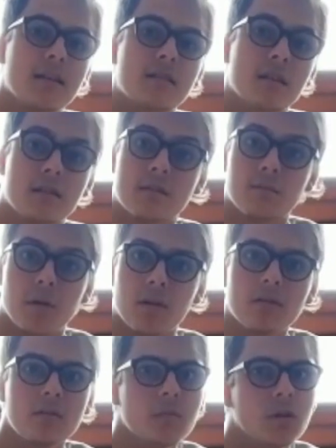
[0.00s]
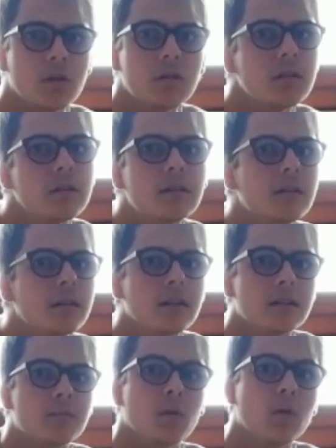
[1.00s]
it's possible.
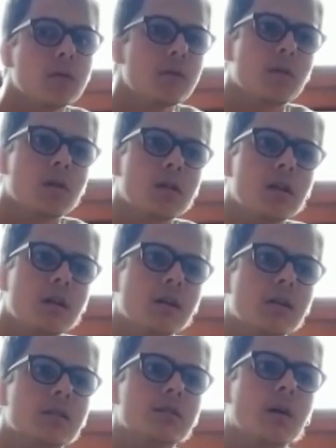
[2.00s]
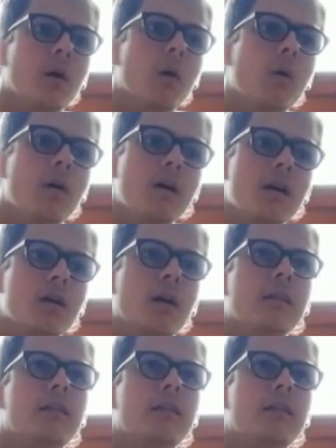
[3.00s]
It's plausible. So, you